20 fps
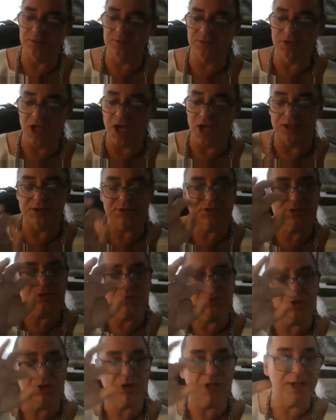knots
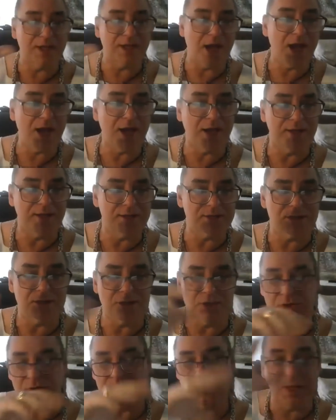look like eyes, and
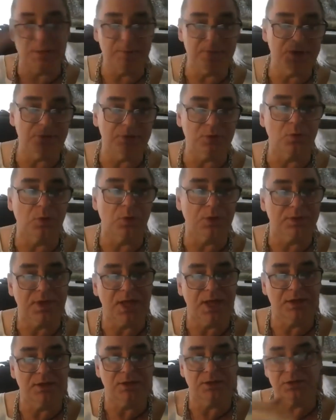you might be able to work
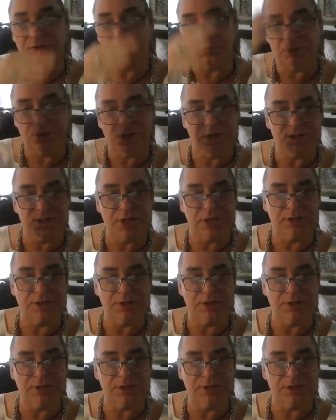that into your project.